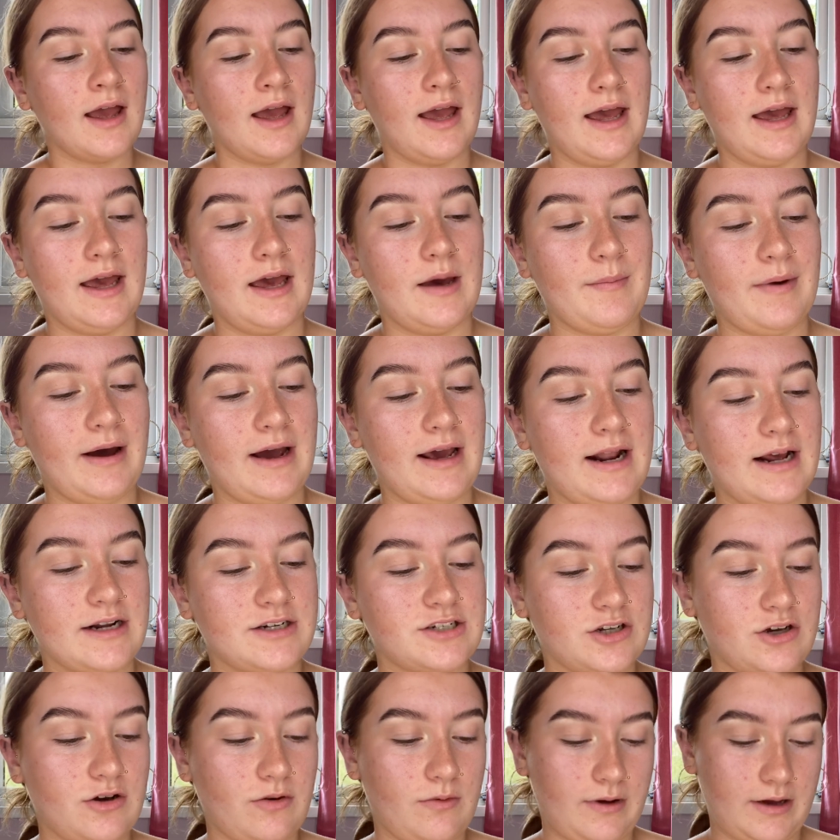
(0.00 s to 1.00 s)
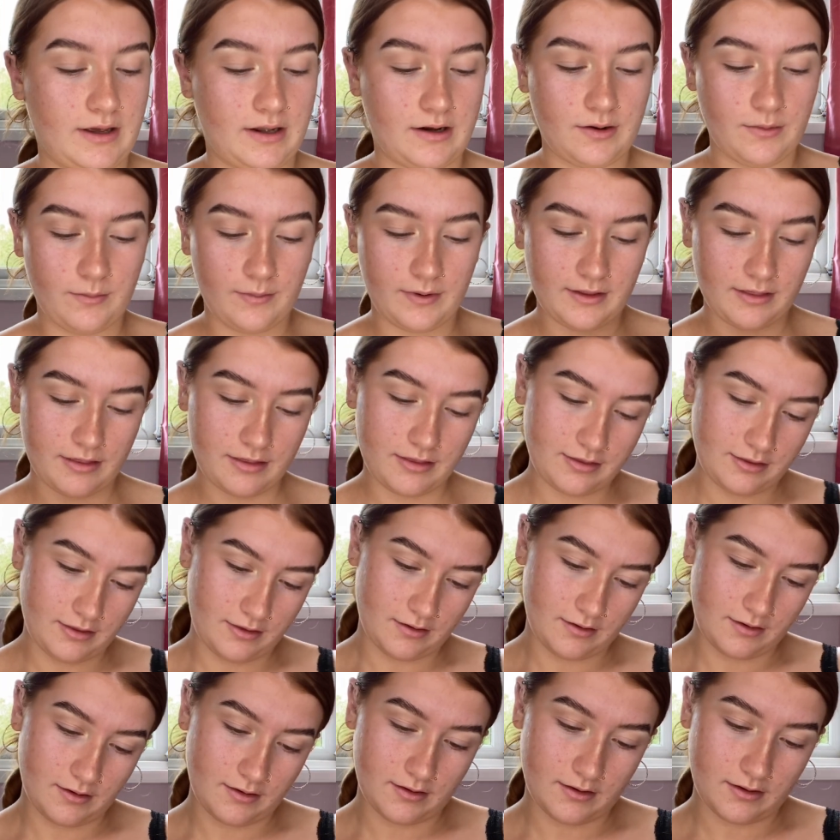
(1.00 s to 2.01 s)
I like to go in with
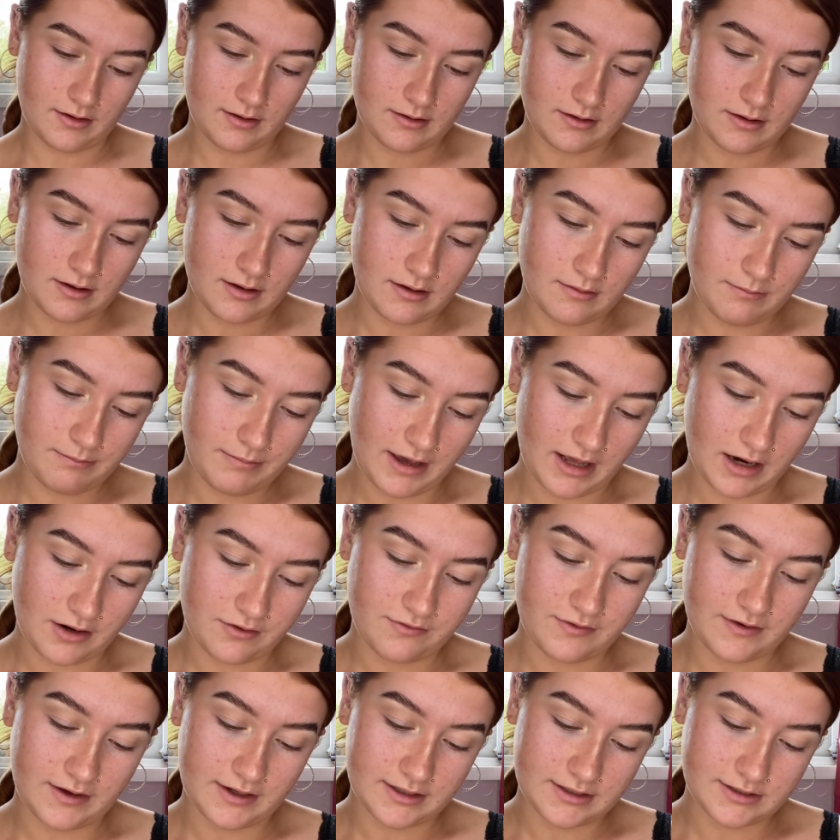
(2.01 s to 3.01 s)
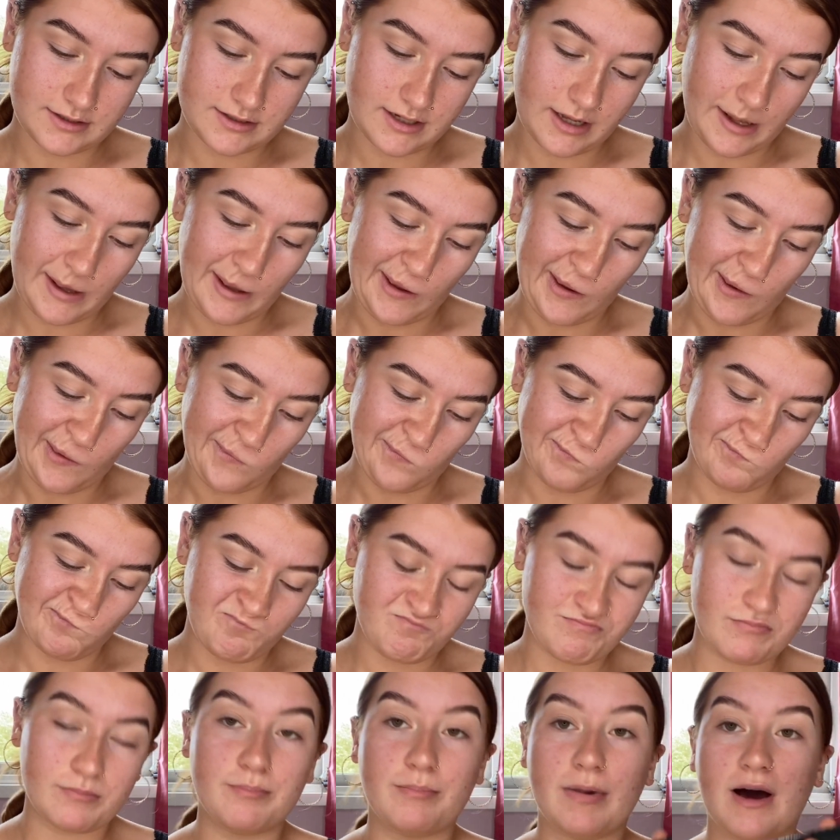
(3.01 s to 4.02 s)
the Benefit
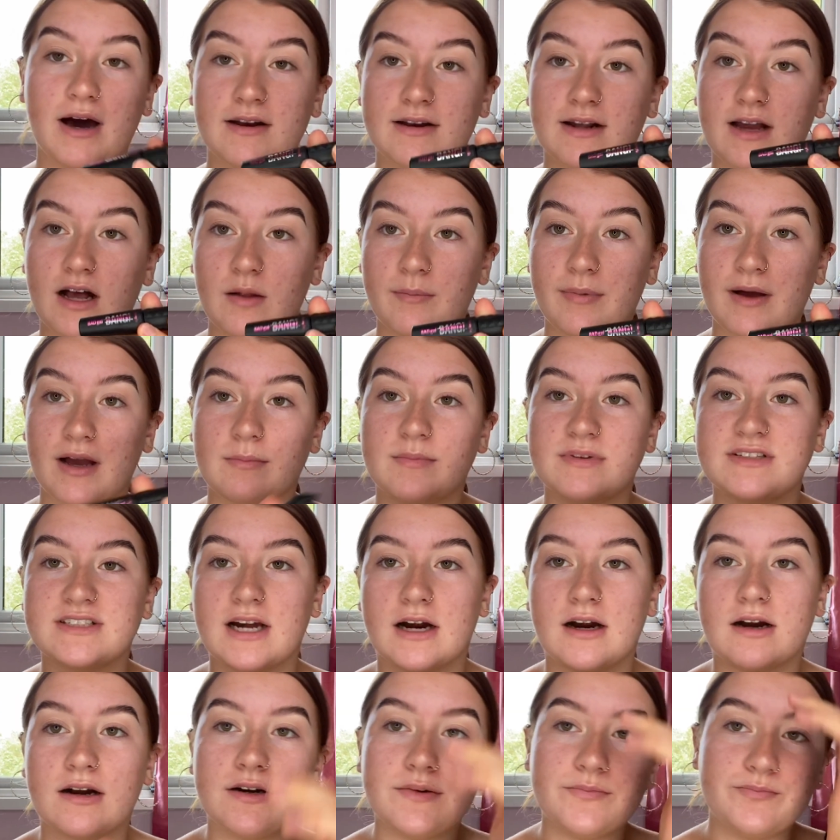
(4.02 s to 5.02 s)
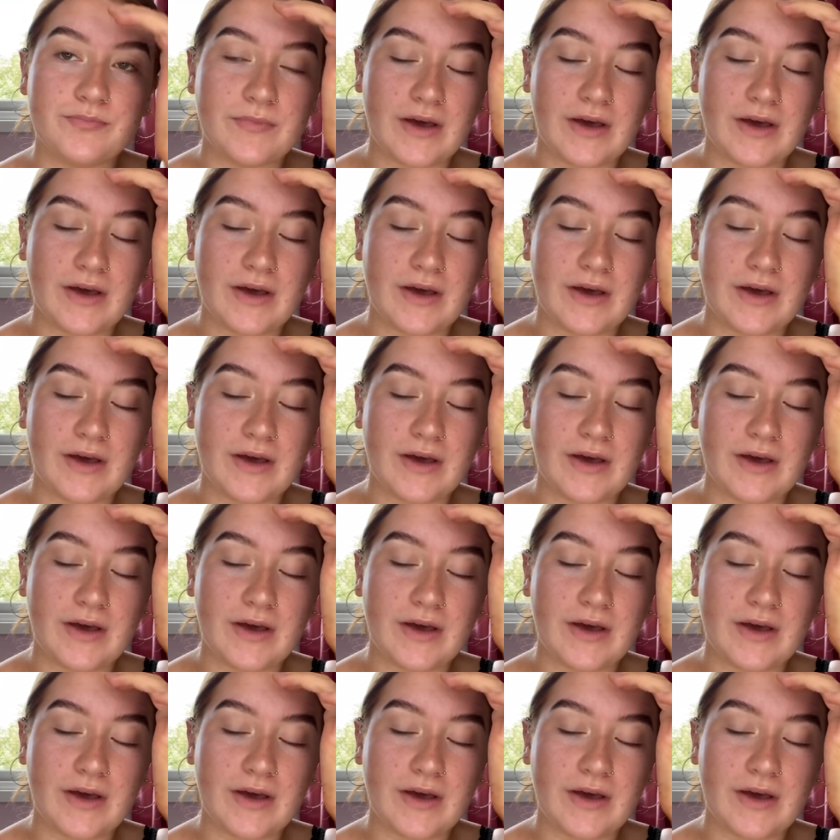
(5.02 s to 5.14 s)
Bad Gal Bang mascara.